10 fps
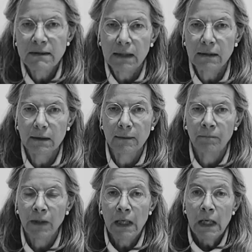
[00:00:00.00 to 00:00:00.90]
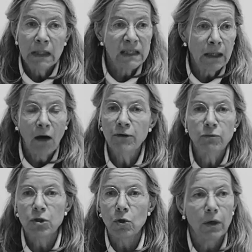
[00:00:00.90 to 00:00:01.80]
it. And then
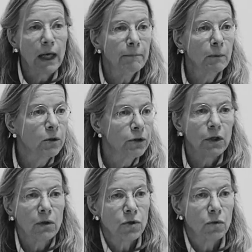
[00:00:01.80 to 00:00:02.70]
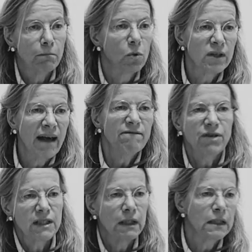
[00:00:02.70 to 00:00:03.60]
afterwards you're capable, to put
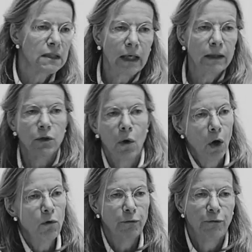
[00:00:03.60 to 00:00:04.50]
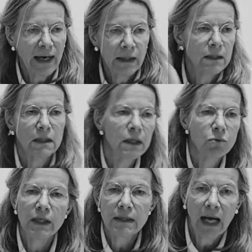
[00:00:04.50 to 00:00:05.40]
everything aside, your whole finance
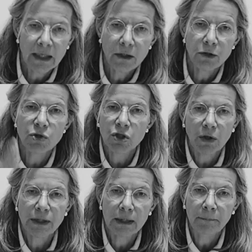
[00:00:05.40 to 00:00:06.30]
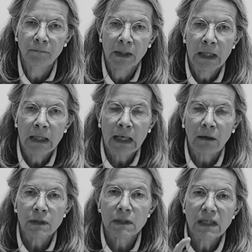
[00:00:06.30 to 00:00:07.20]
into it, and you study.
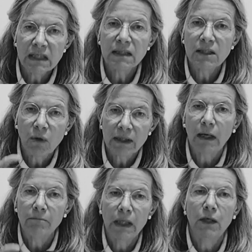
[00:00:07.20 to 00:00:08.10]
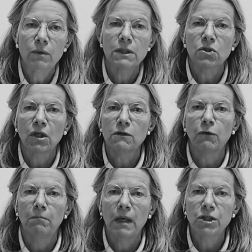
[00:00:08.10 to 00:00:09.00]
Now, this is what I mean with
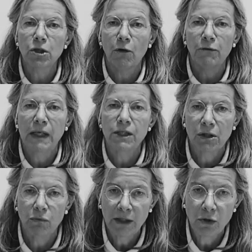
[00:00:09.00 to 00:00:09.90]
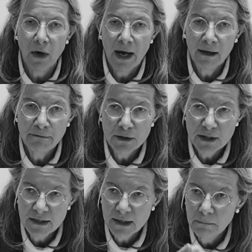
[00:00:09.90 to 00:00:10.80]
transformation of energy. When you have the
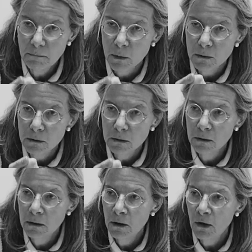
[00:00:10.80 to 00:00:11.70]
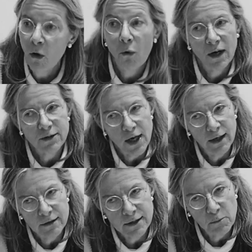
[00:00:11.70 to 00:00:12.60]
symbol, or when the
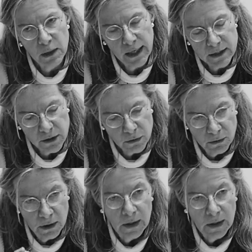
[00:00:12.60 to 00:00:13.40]
symbol has you,